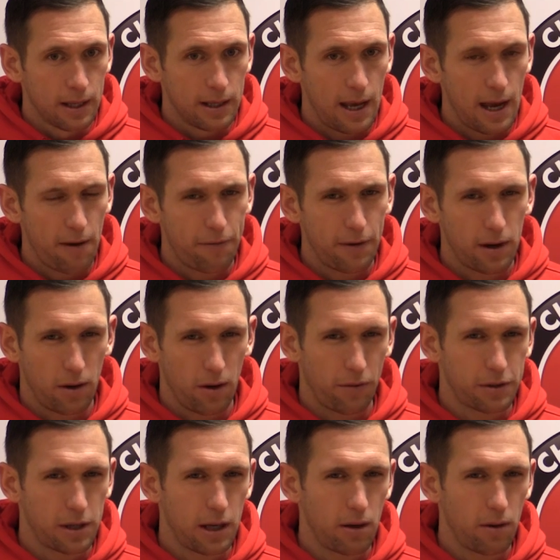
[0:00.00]
Yeah, I think
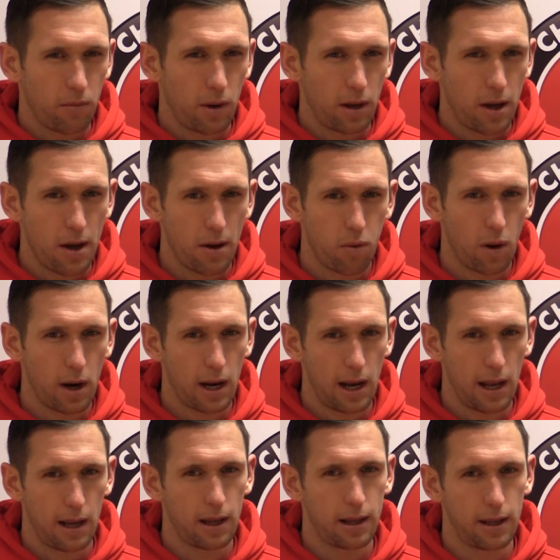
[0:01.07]
obviously one of
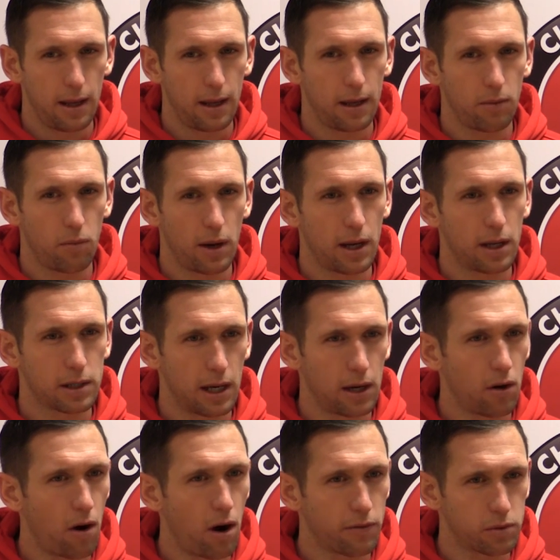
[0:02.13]
the
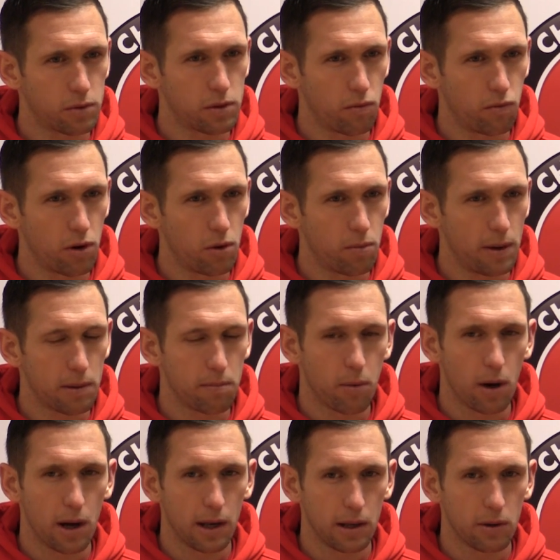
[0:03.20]
centre halves was a real big
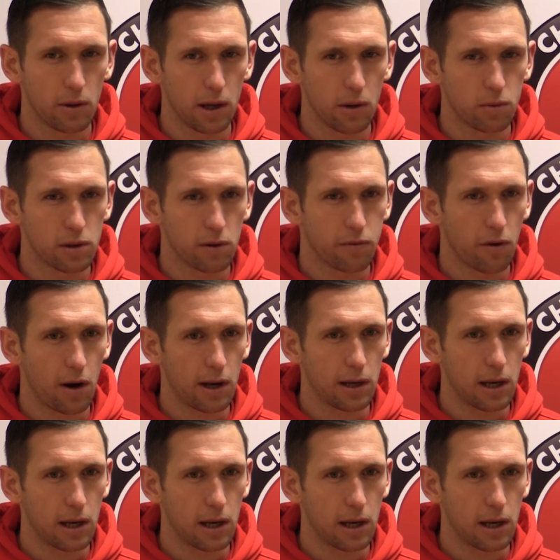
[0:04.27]
boy, and he was a threat.